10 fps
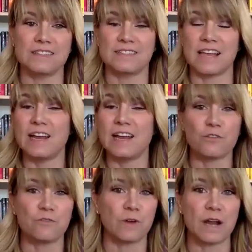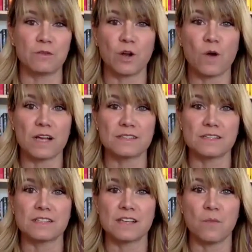send out a friend request to
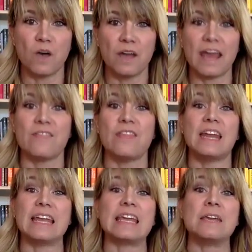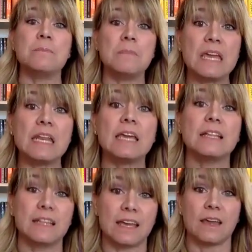someone and then
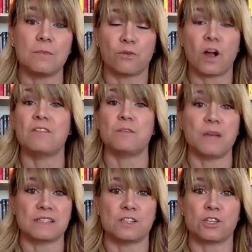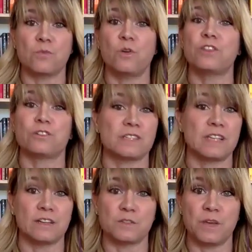immediately private message them with your
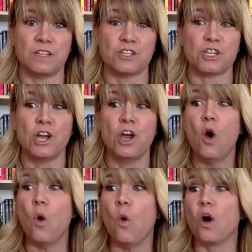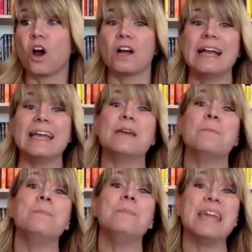sales pitch, or
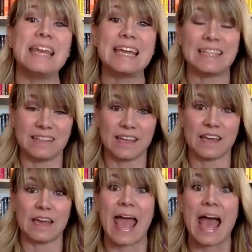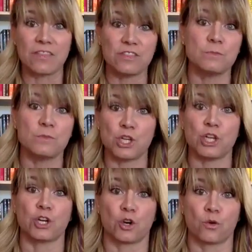immediately add them to
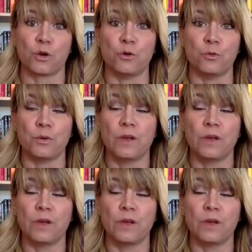your group.